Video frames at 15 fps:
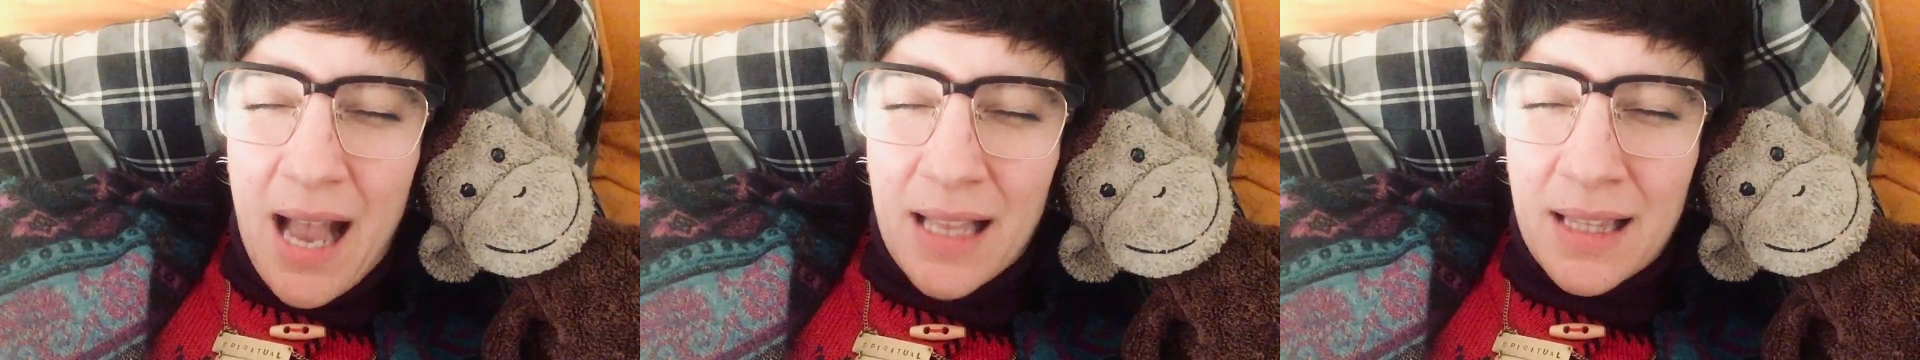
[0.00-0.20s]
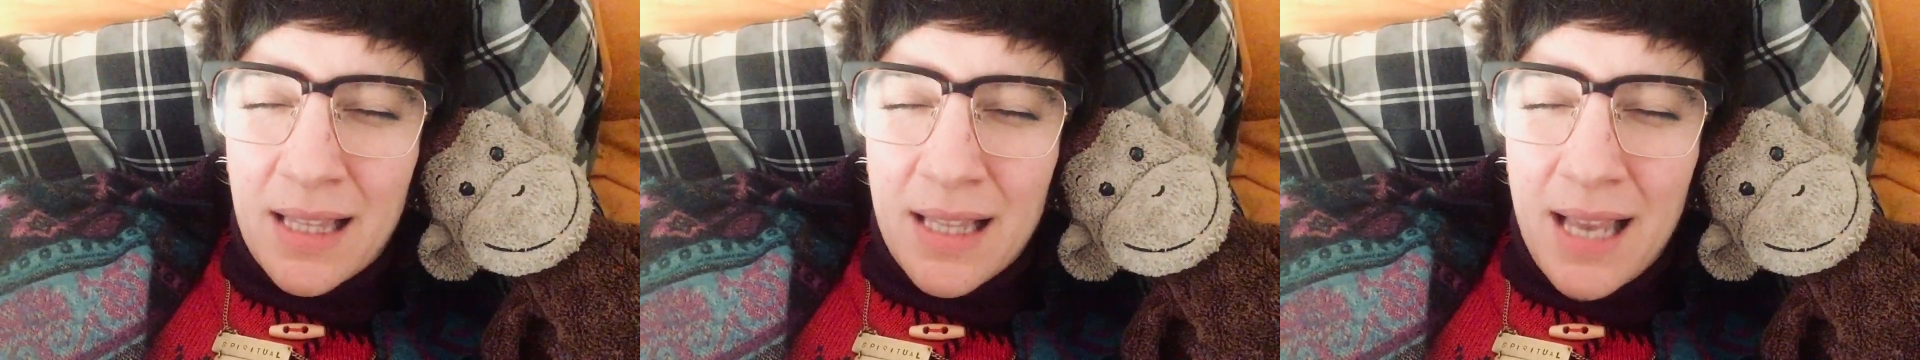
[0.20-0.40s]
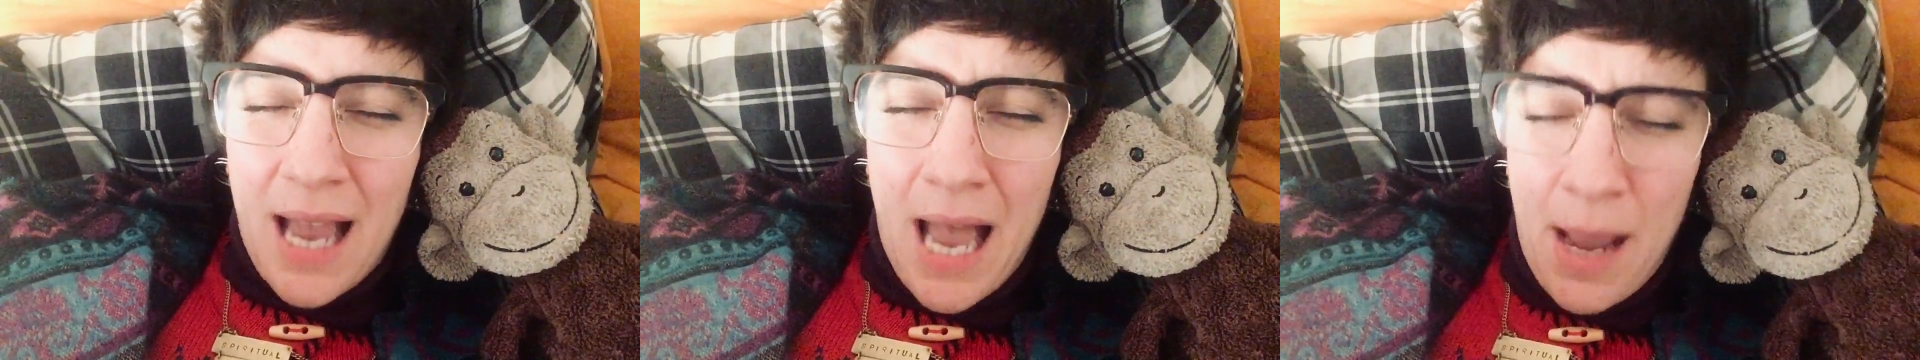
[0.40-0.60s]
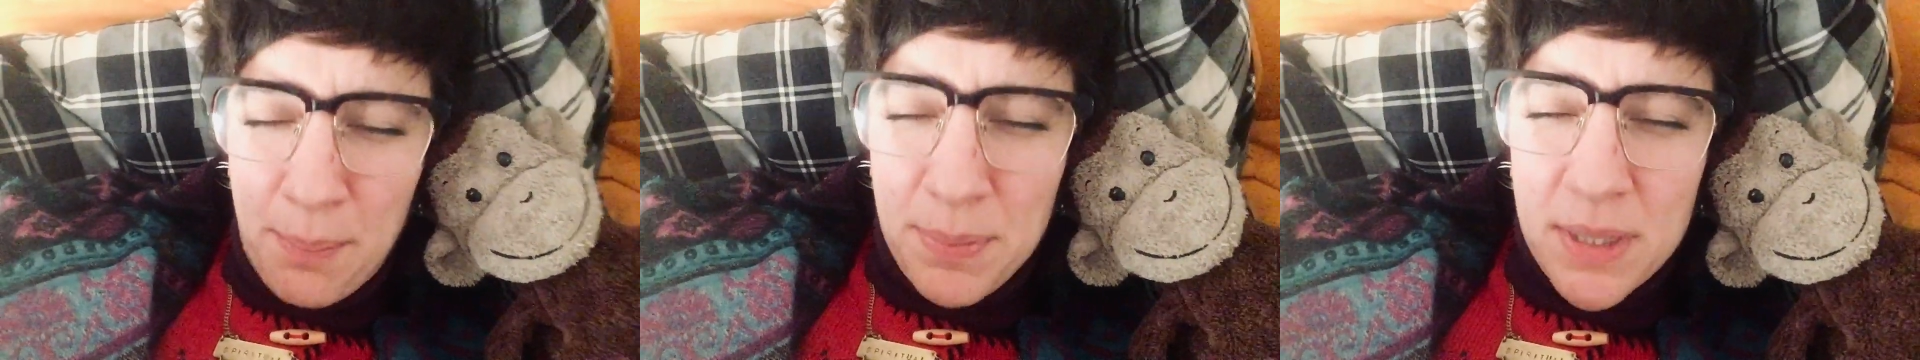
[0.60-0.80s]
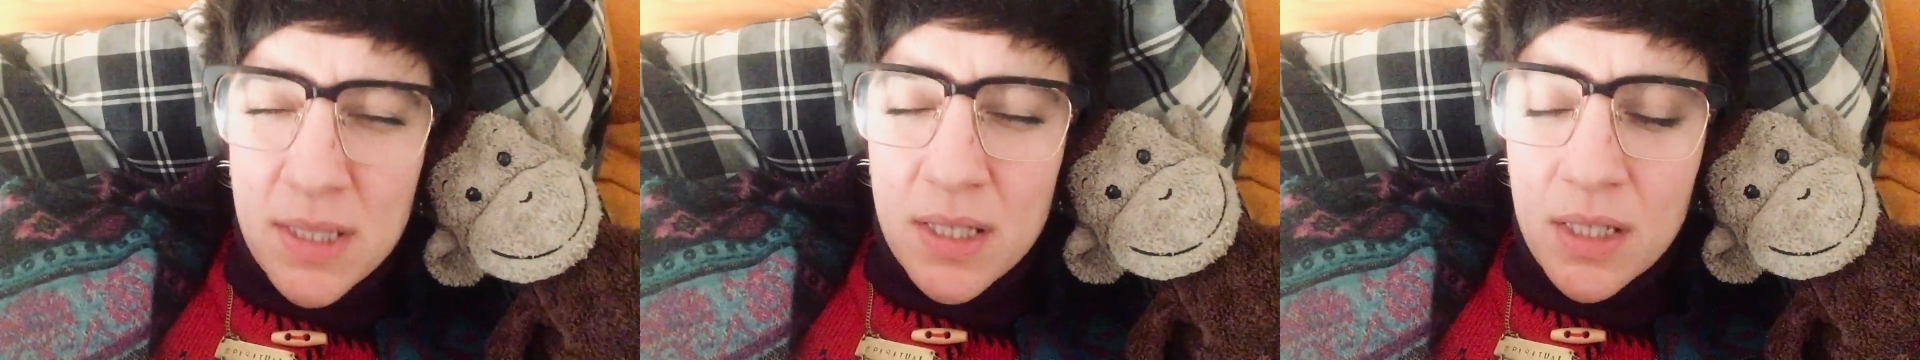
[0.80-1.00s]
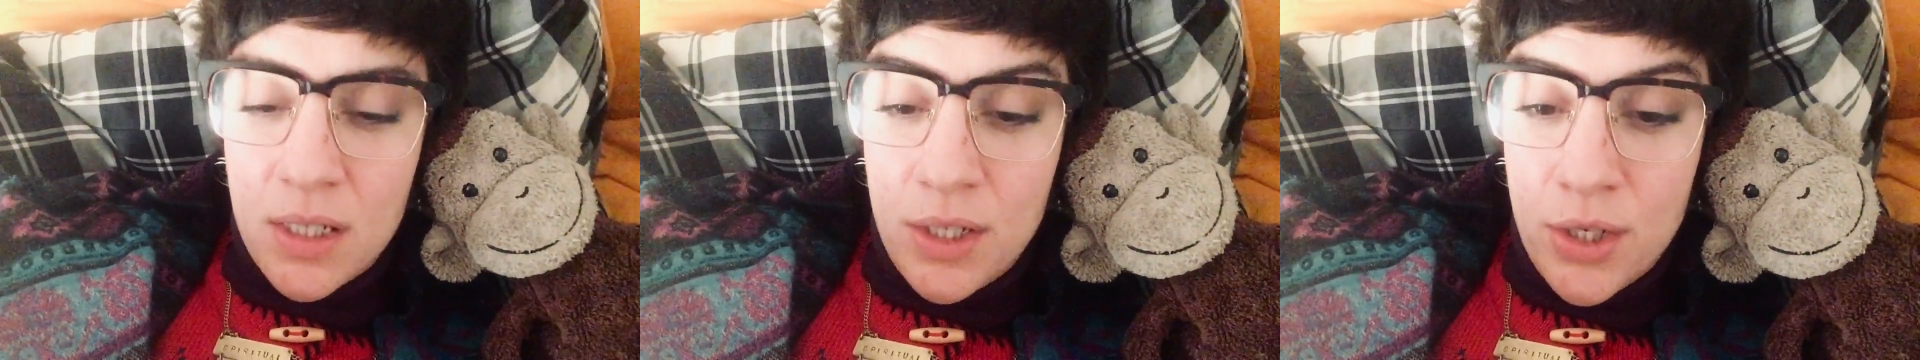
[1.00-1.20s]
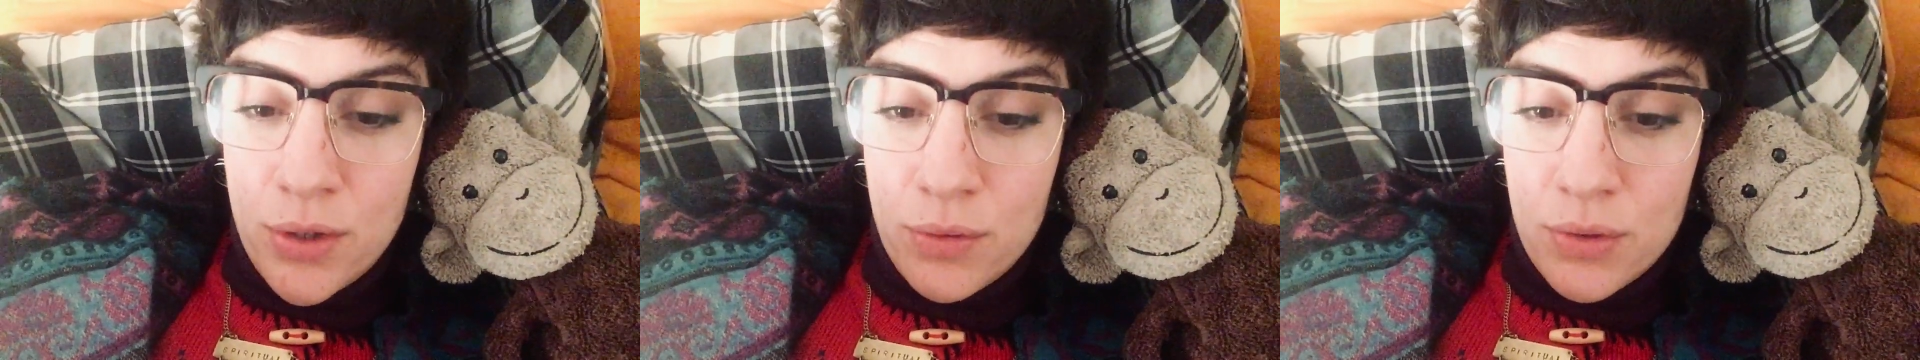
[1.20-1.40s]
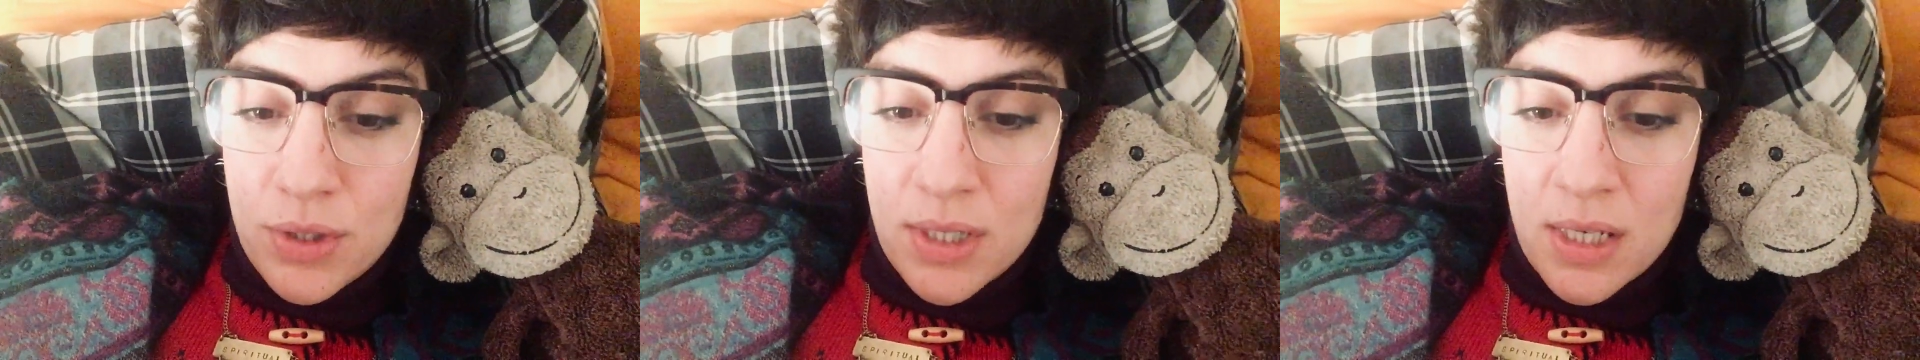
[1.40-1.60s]
and
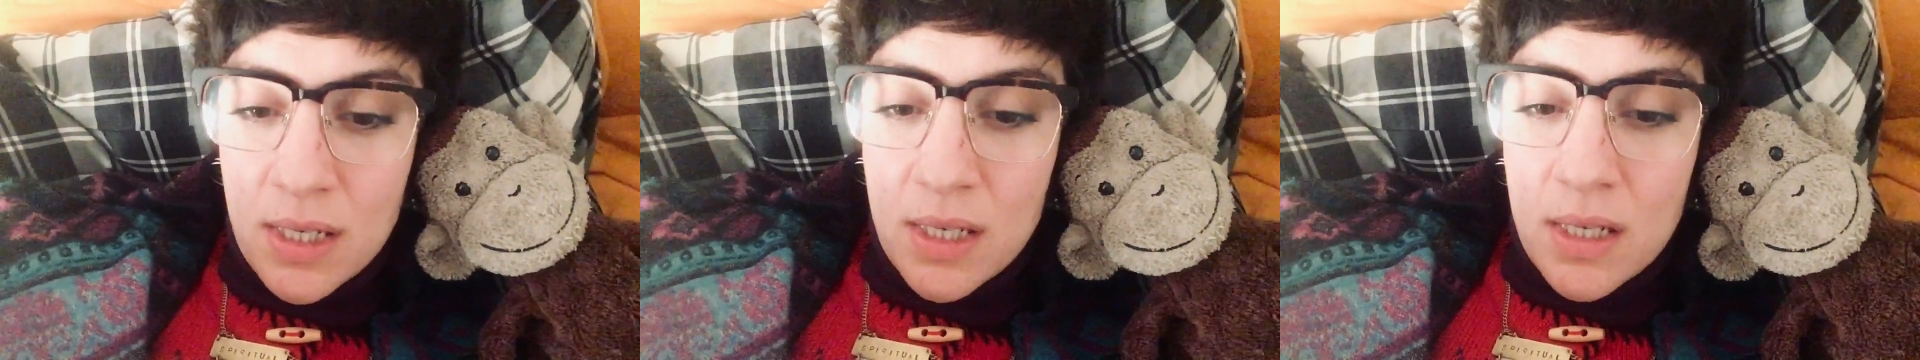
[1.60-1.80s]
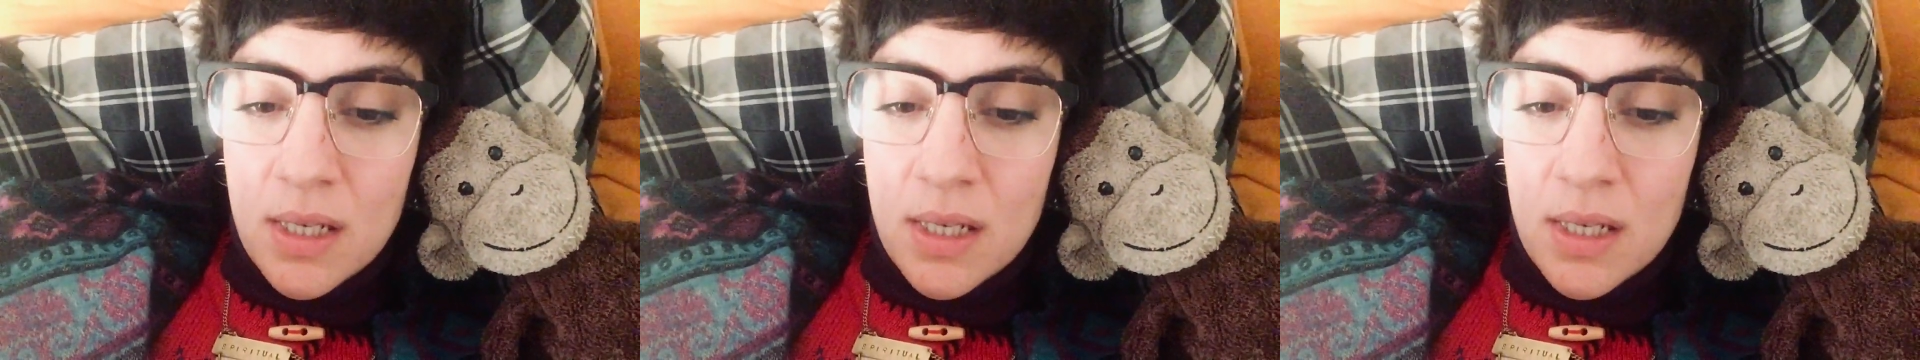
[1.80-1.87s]
absolute